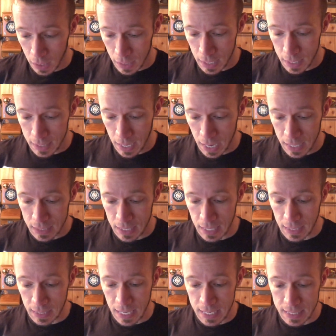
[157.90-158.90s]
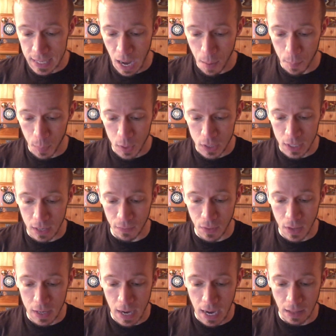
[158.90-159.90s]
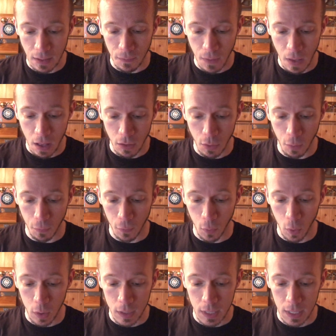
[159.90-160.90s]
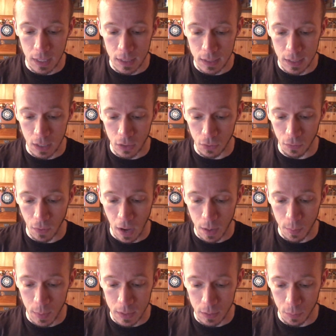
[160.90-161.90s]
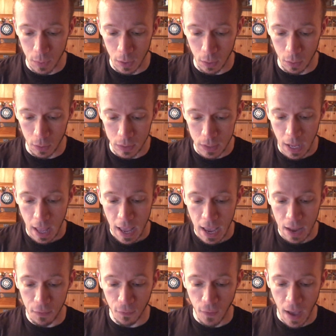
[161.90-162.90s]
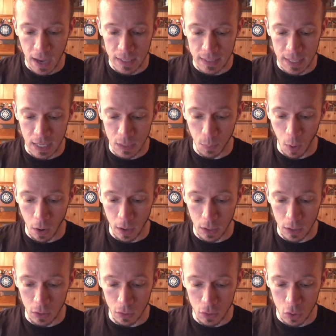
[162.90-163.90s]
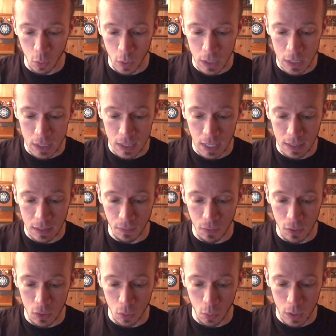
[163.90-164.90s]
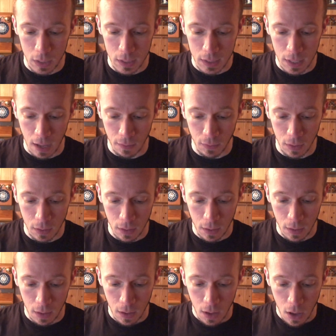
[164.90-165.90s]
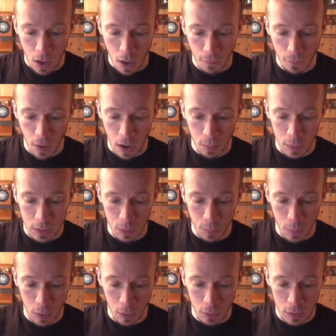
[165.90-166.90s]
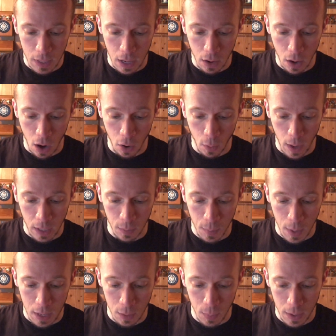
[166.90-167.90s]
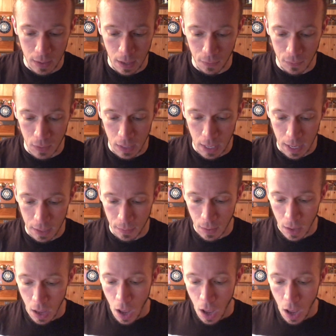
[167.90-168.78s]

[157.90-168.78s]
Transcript: contains at least 10% of the daily value of 14 essential vitamins and minerals. In fact, SANS Bar includes 26 of the 27 vitamins and minerals that are recommended by the FDA.